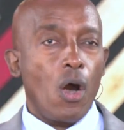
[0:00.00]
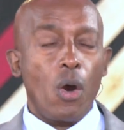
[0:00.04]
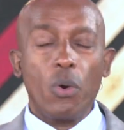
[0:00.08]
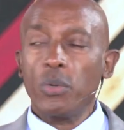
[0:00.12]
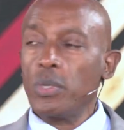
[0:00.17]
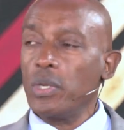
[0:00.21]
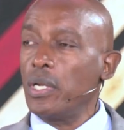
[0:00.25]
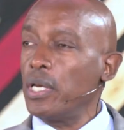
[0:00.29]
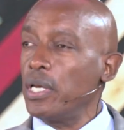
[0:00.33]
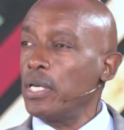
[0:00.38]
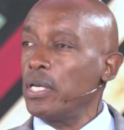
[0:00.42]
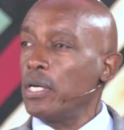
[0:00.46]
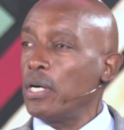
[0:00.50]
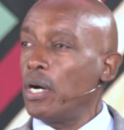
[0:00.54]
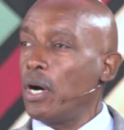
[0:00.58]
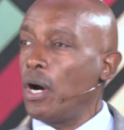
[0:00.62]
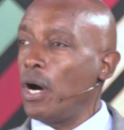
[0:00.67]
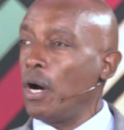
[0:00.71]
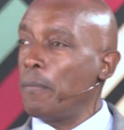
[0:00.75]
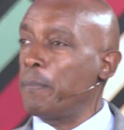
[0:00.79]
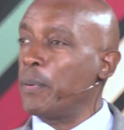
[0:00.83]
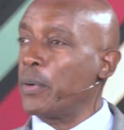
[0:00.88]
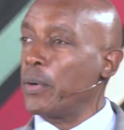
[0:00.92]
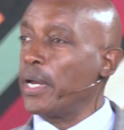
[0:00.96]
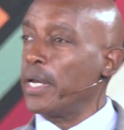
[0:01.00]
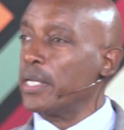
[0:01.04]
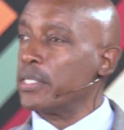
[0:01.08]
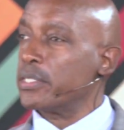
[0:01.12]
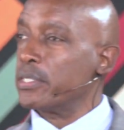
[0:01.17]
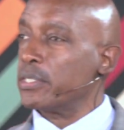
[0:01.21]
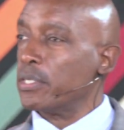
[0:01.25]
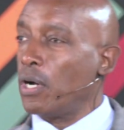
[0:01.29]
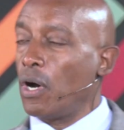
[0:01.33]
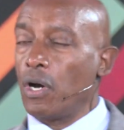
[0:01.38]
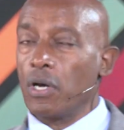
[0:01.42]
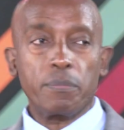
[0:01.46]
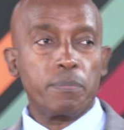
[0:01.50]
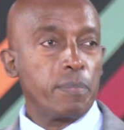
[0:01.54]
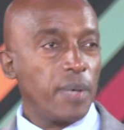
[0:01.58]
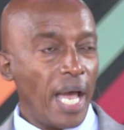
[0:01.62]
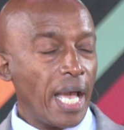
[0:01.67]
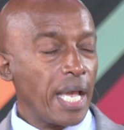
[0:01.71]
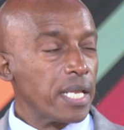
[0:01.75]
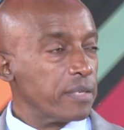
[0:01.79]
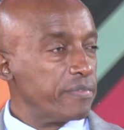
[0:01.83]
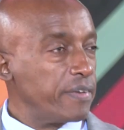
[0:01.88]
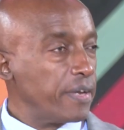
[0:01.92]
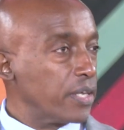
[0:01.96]
only operate on
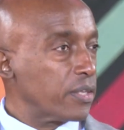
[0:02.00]
blind